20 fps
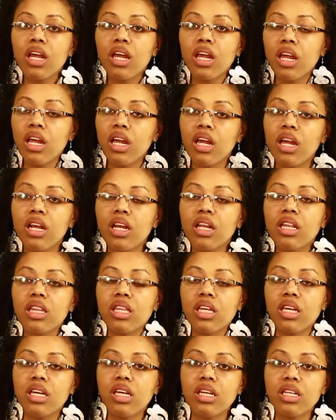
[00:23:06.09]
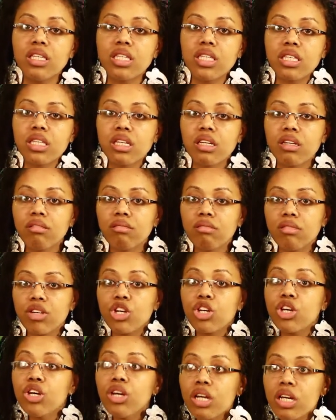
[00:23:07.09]
in these
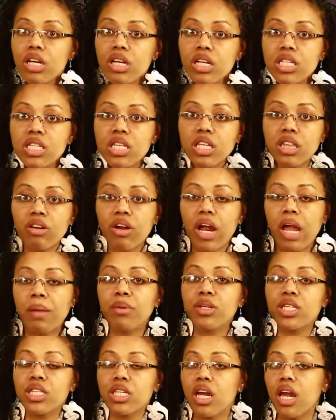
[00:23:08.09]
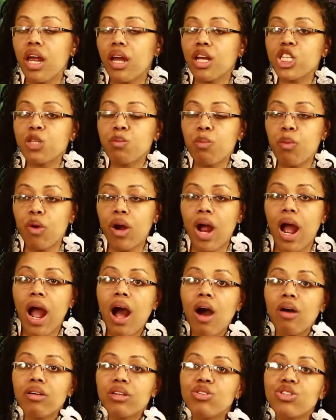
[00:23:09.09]
goods that they're able to export
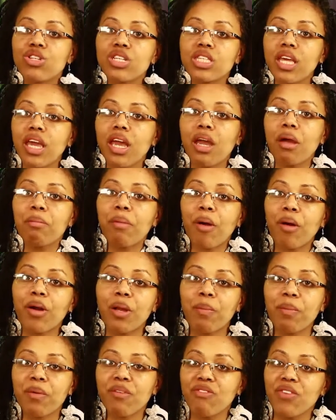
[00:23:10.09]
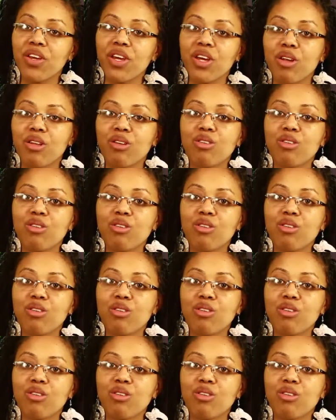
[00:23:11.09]
out, you just can't burn up a field.